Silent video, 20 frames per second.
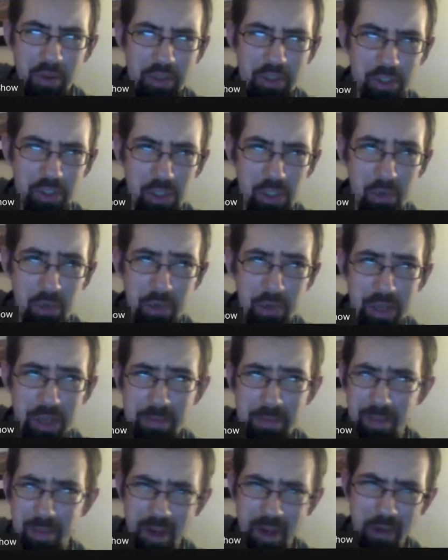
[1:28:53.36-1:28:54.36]
this show
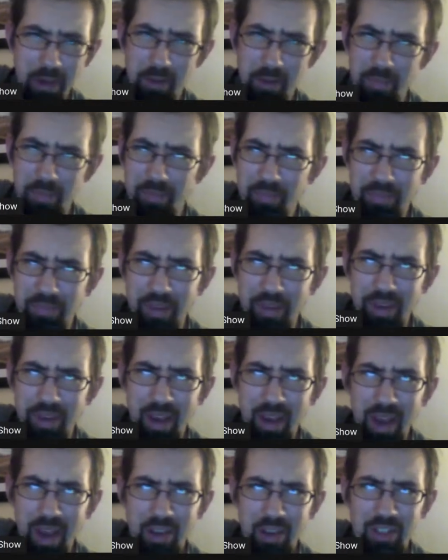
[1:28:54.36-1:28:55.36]
late, but I don't
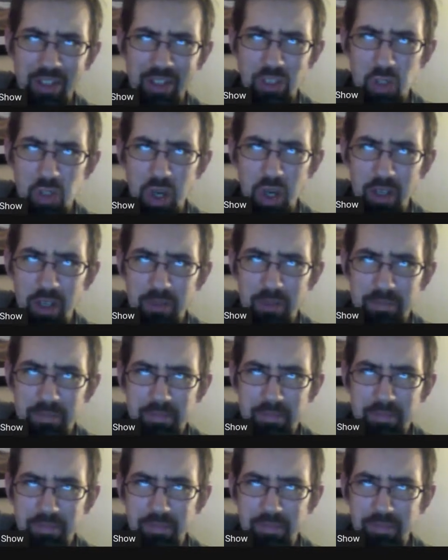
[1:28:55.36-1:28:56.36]
get drunk.
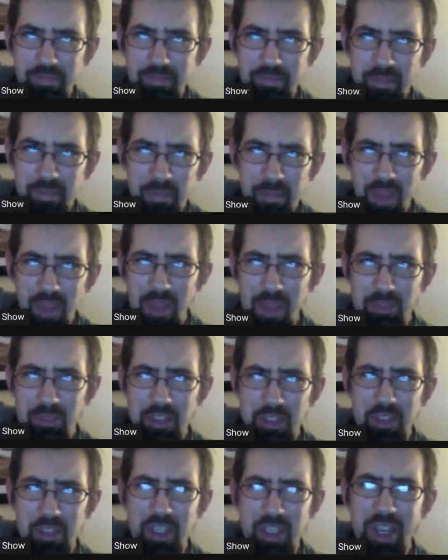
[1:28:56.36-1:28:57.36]

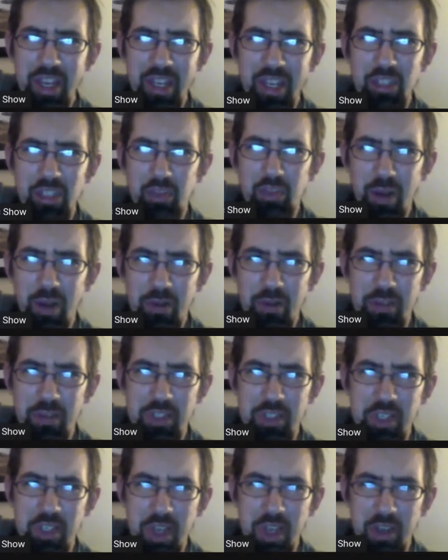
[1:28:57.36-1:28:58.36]
Getting drunk
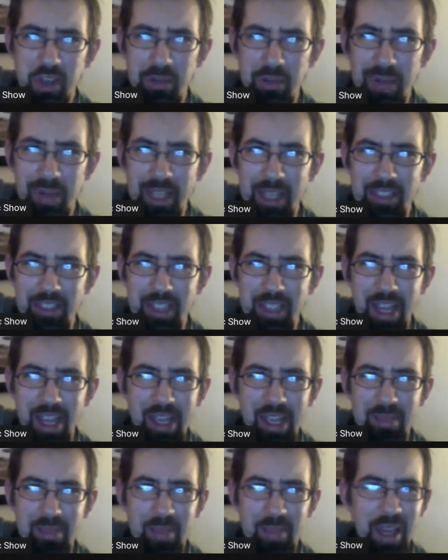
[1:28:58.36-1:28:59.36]
was a younger man's
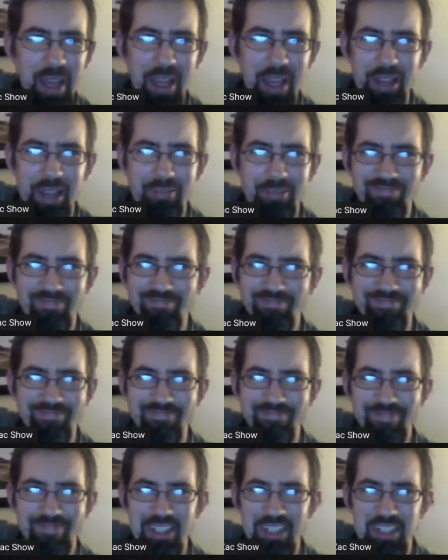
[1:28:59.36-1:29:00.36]
game, and
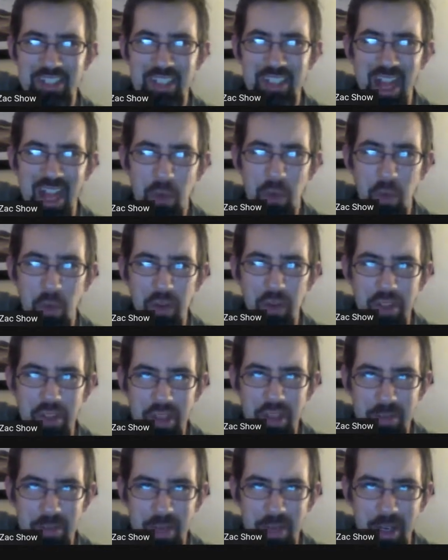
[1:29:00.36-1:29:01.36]
it's not worth it
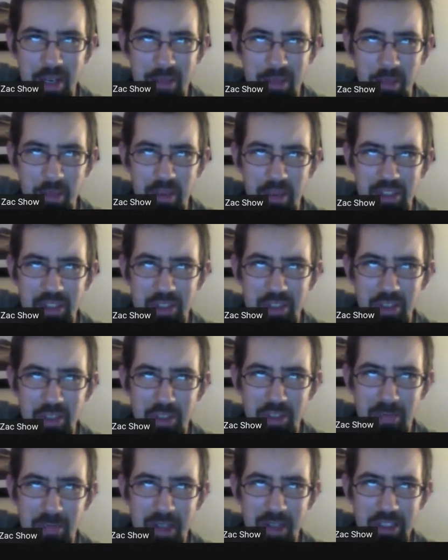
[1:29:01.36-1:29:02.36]
to me anymore. It's too
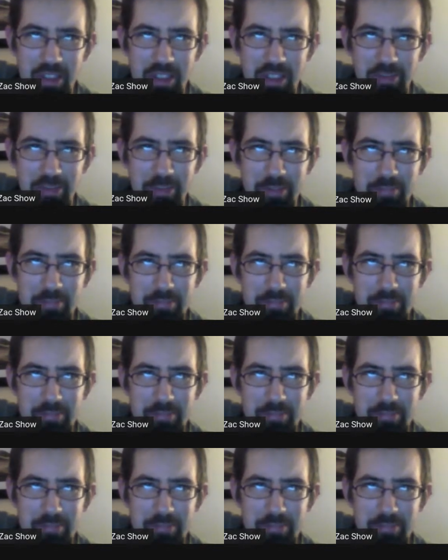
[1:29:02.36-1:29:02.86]
expensive.